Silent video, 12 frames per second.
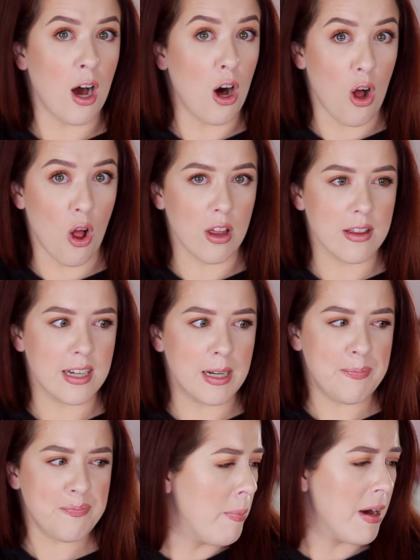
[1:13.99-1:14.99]
not all of
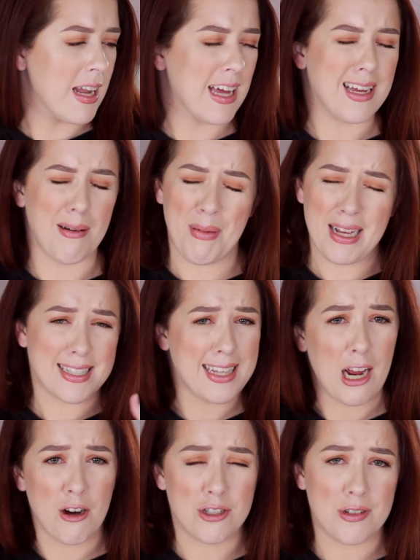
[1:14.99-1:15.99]
them, but like
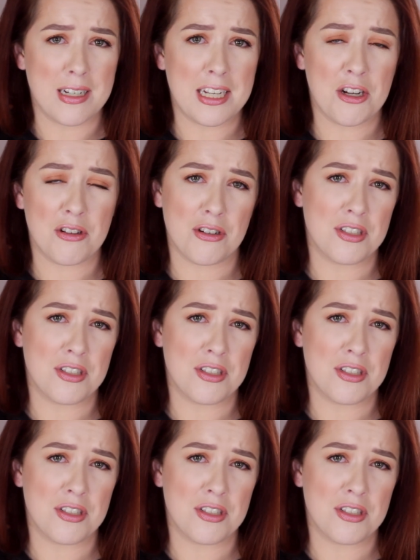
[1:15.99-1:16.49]
mascaras are in here.